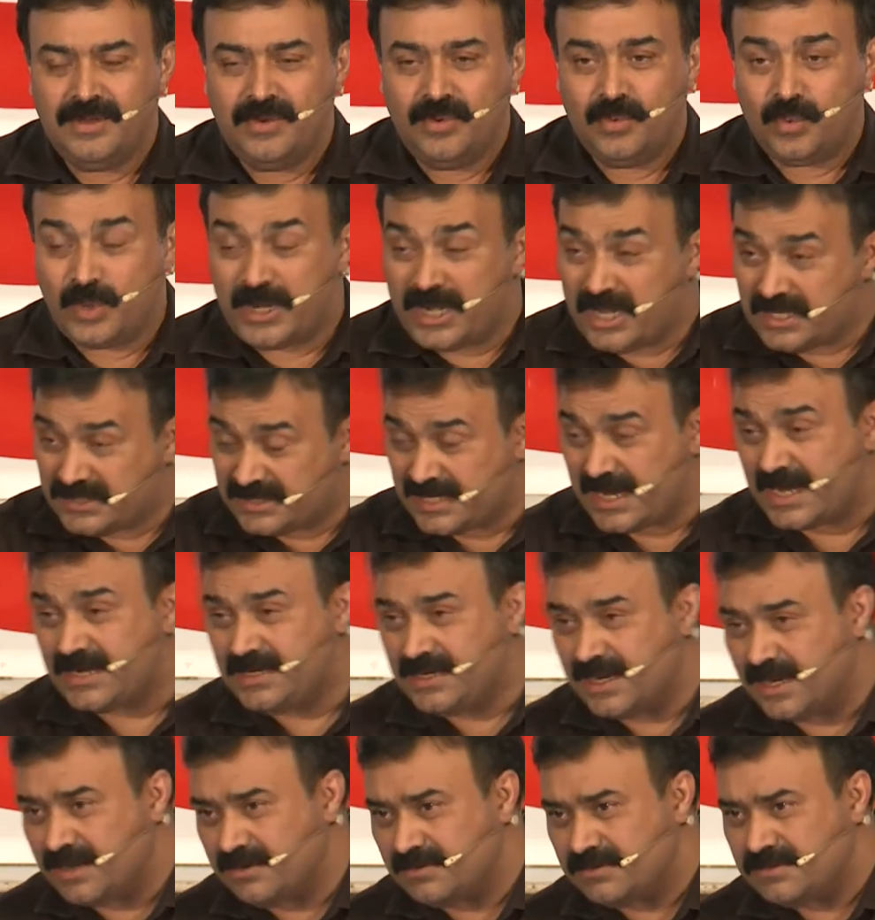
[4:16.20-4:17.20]
When I sat
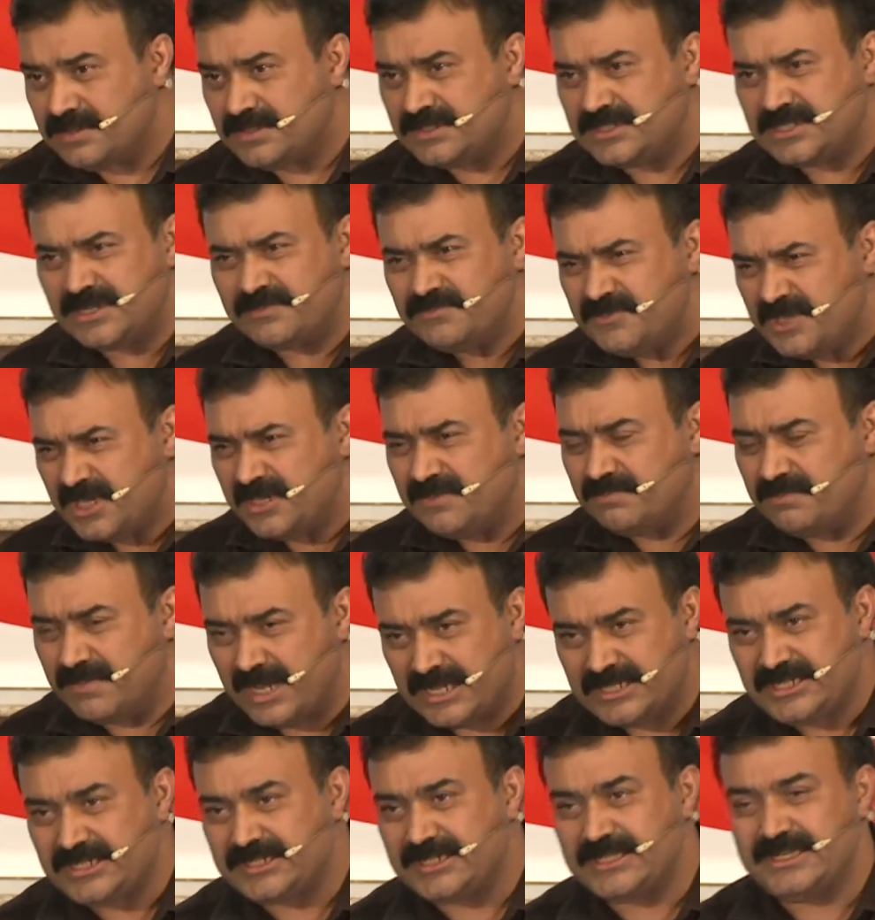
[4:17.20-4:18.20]
down, something
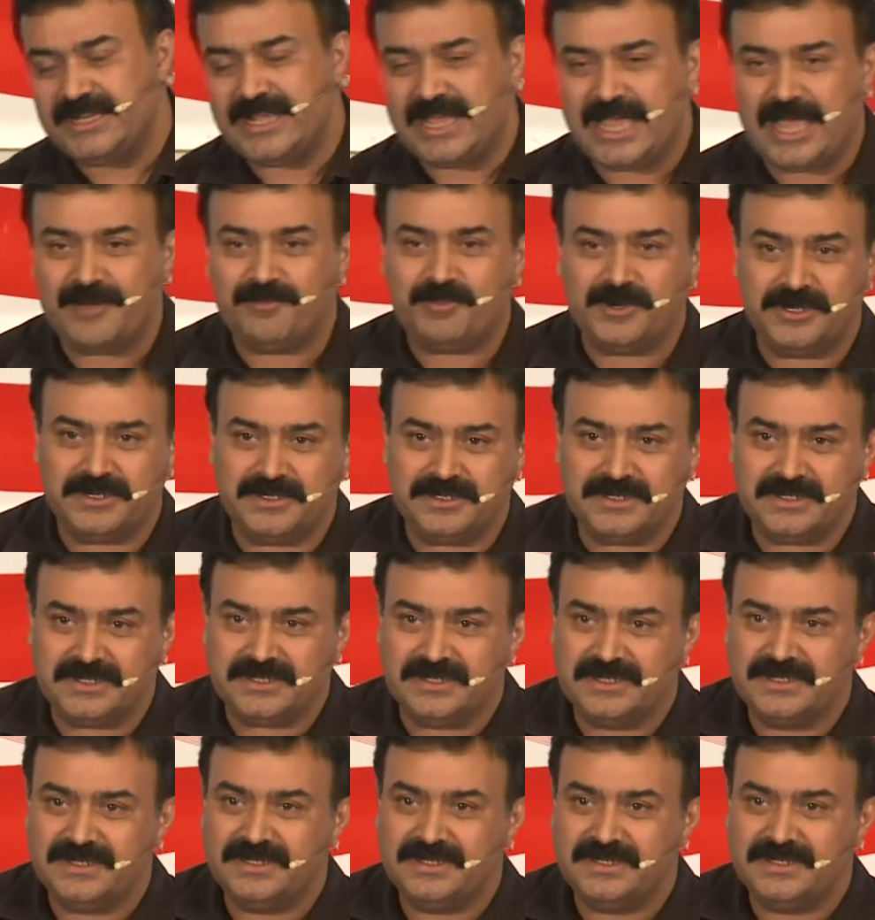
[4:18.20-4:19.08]
magical happened.